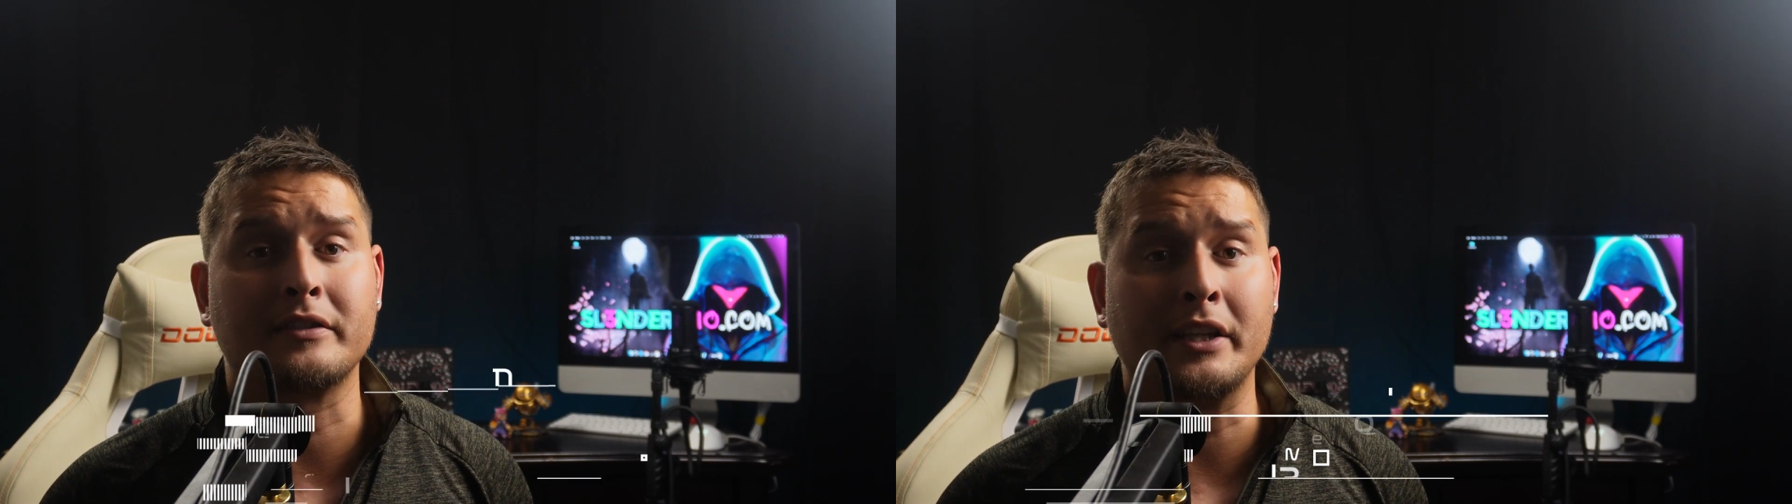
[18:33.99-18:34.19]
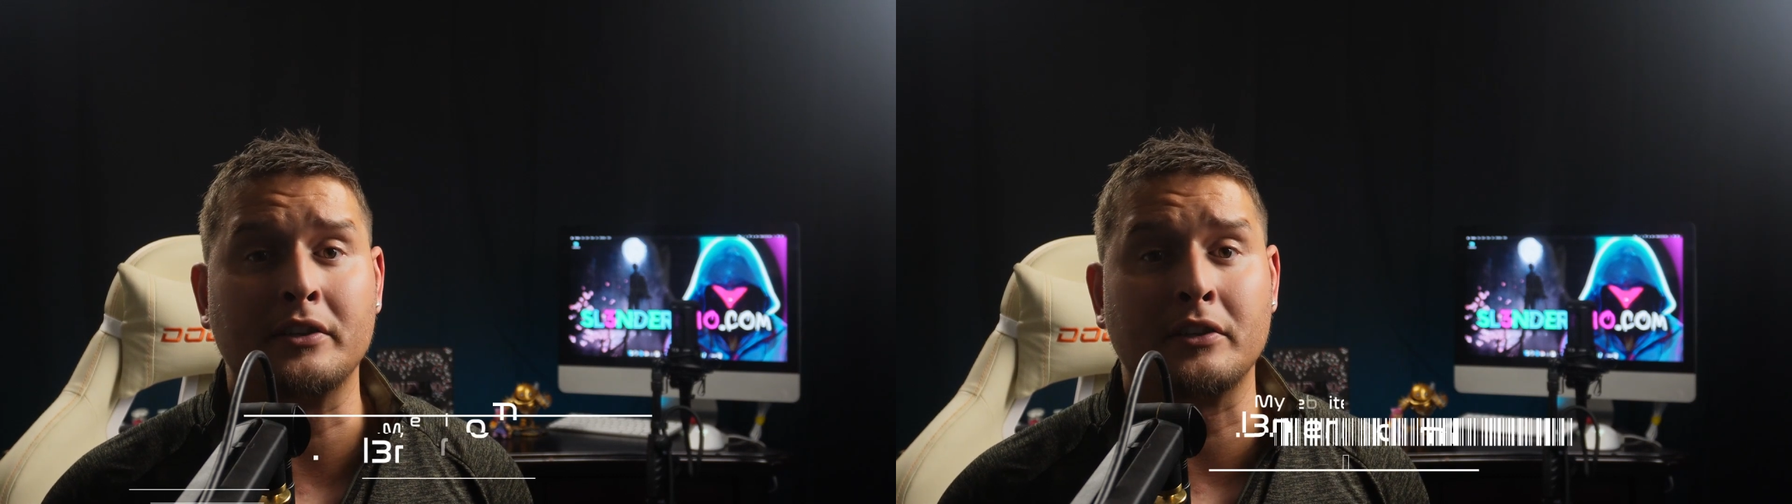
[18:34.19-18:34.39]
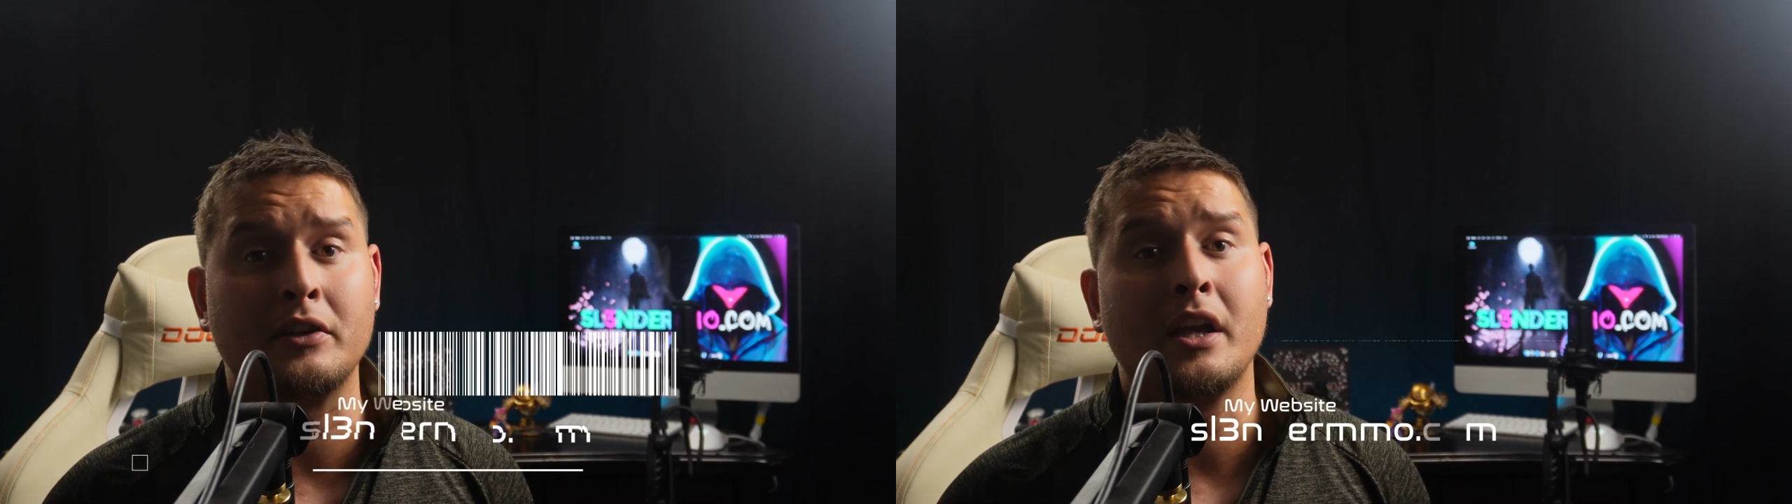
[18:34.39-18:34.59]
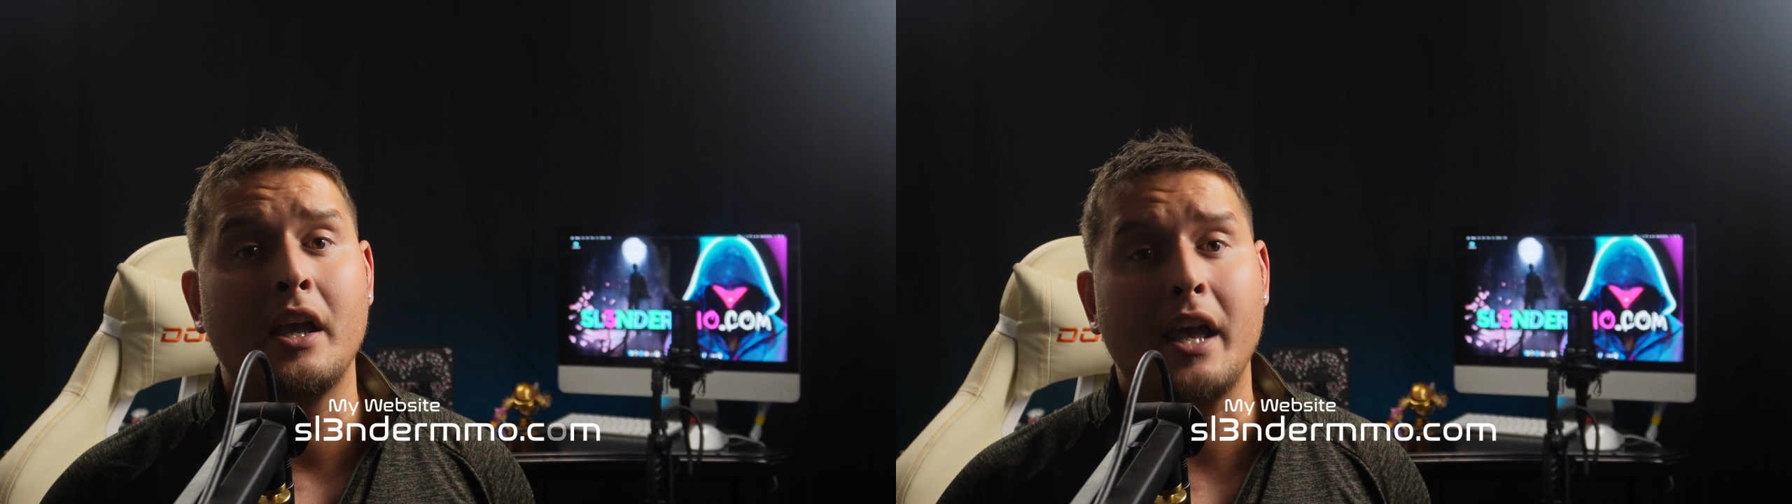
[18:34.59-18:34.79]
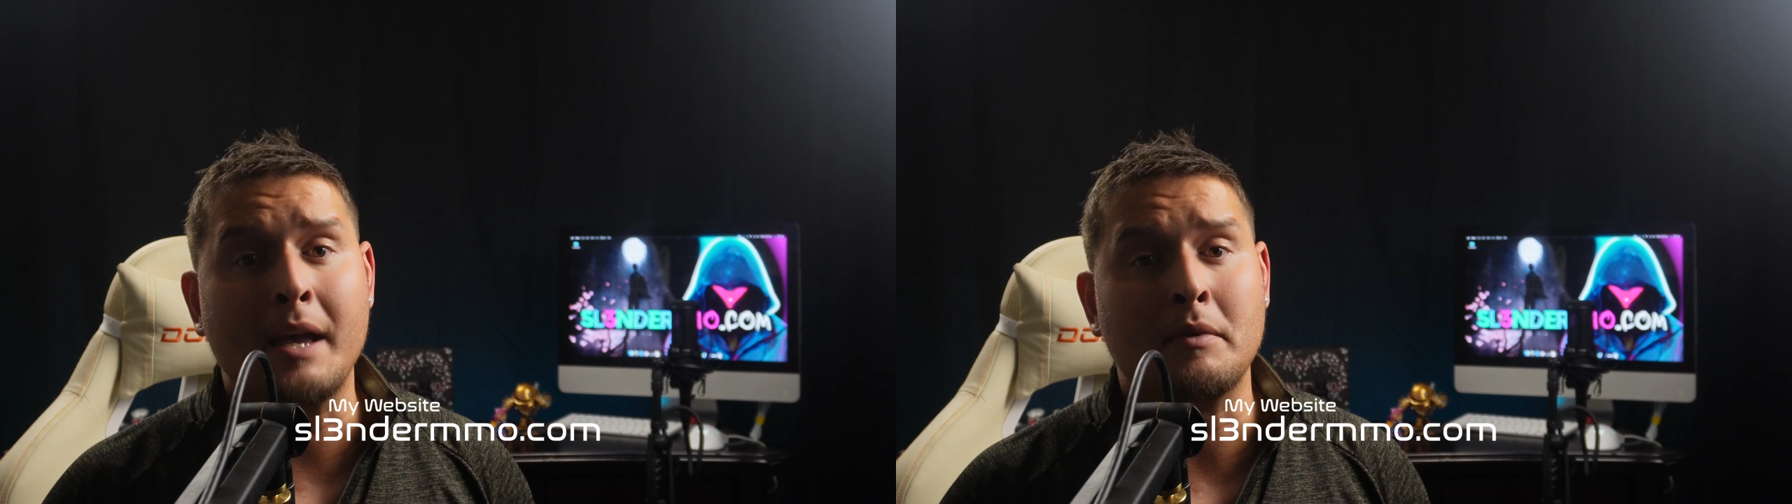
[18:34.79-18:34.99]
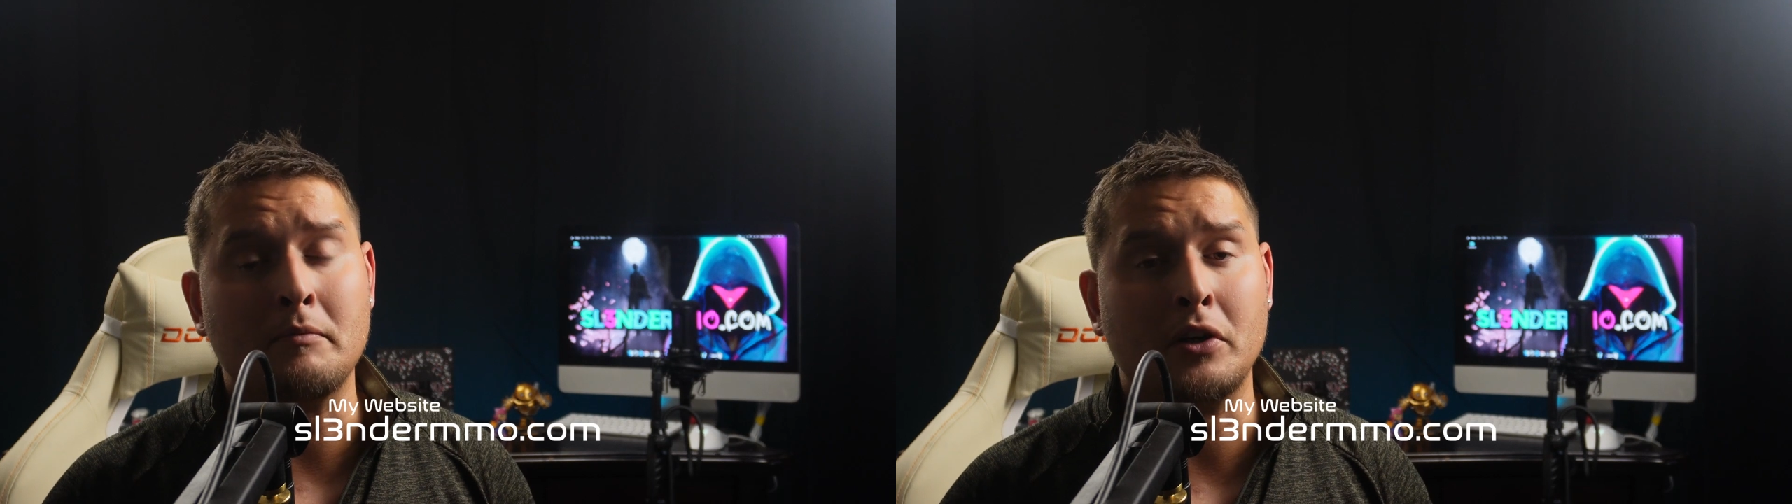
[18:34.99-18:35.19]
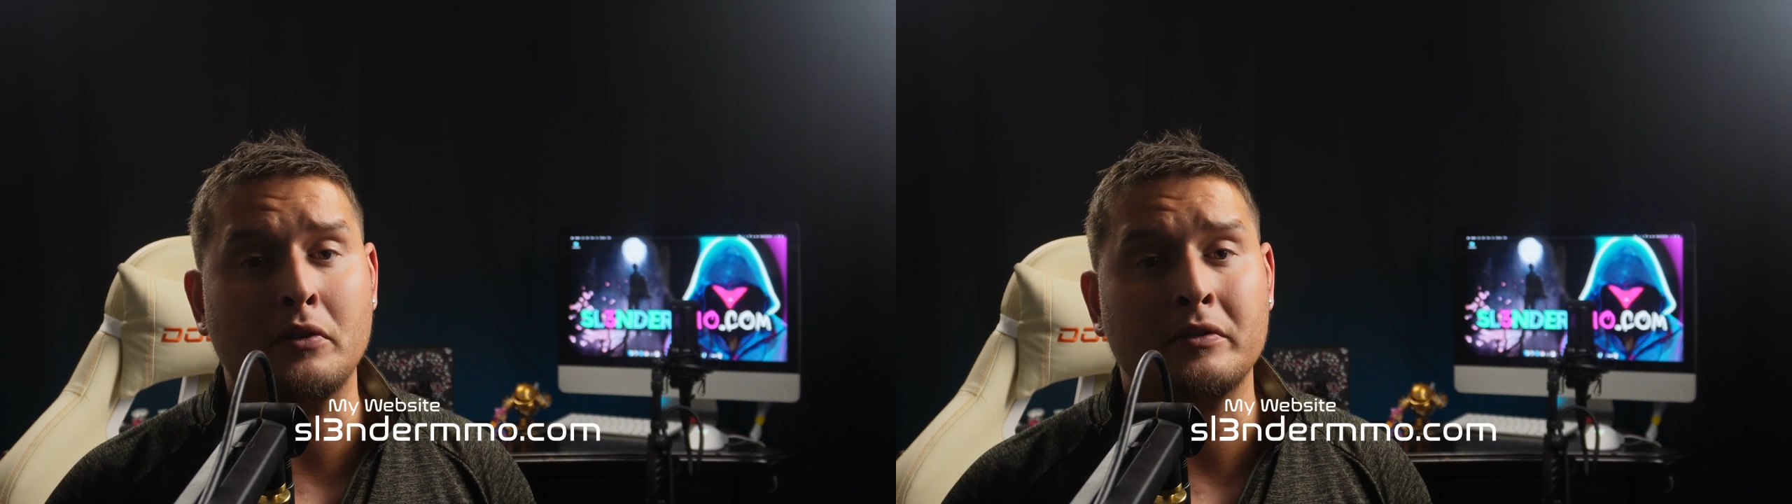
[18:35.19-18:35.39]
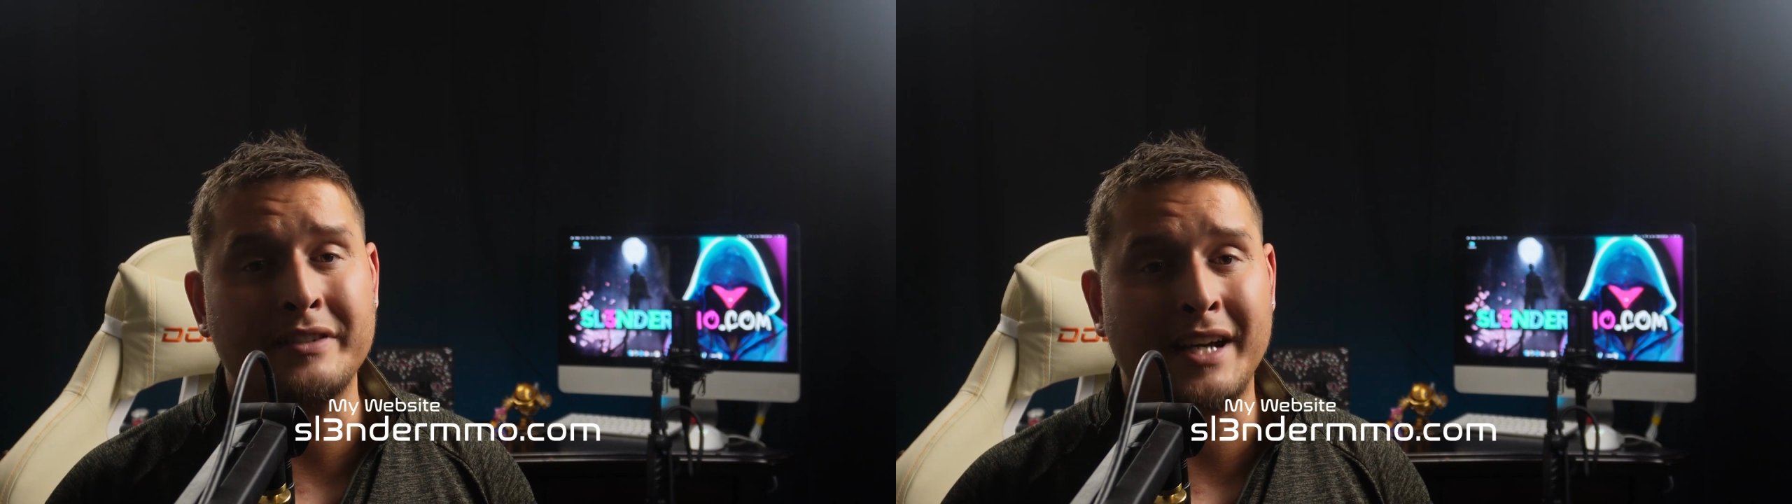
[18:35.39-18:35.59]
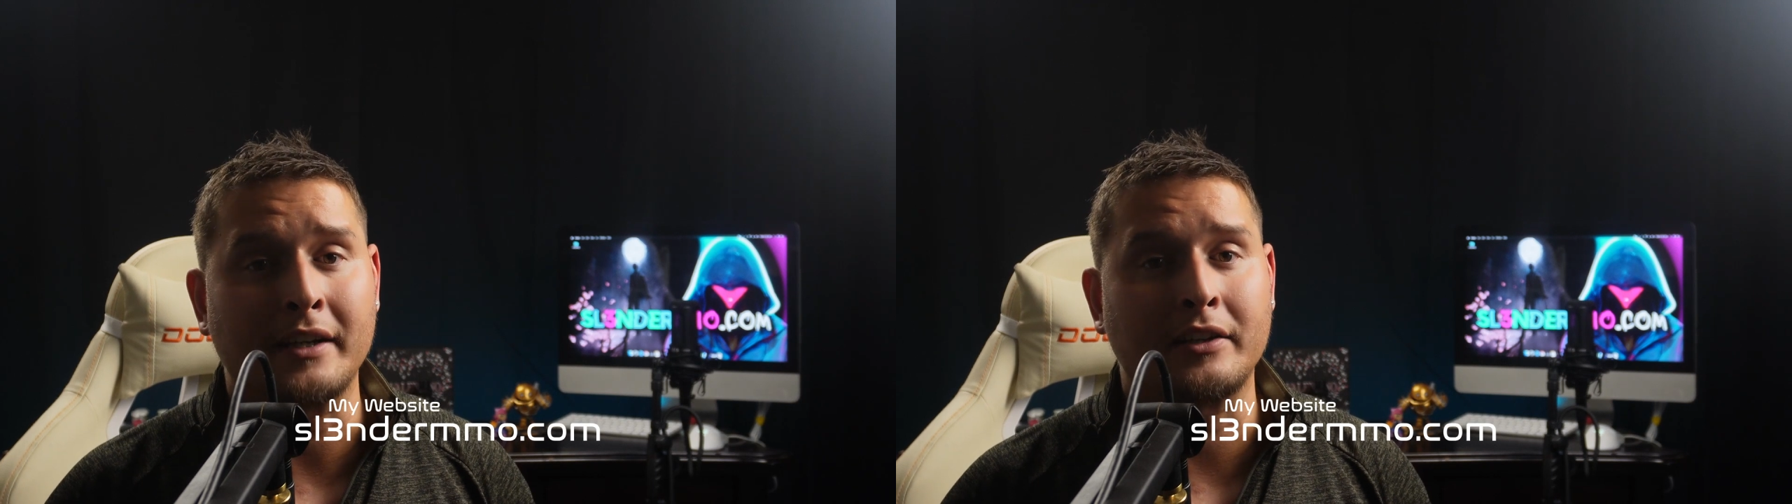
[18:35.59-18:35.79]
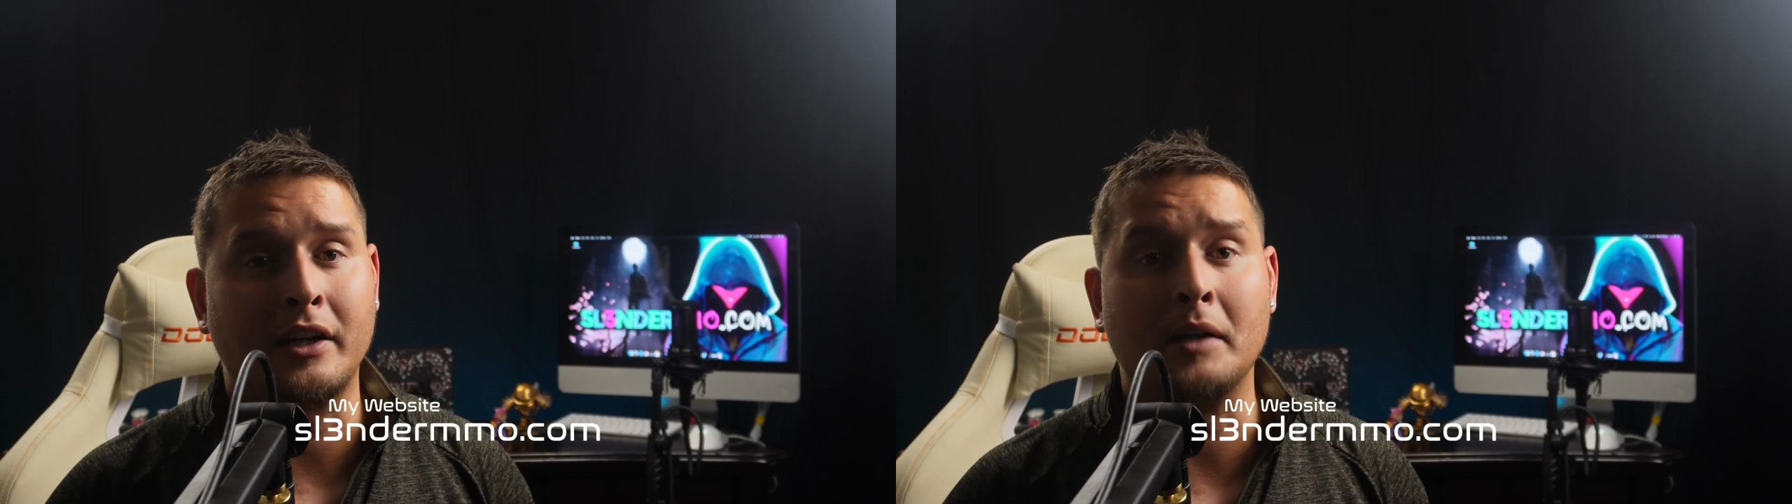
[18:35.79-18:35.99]

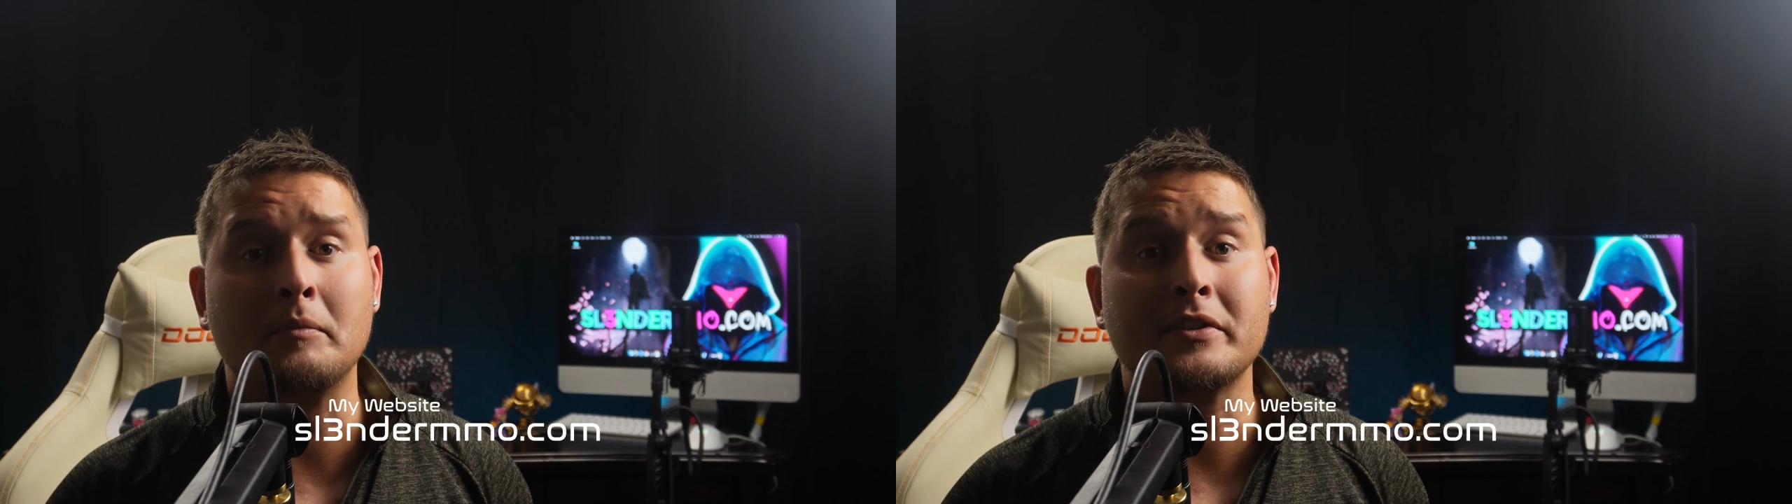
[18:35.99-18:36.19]
slendermmo.com,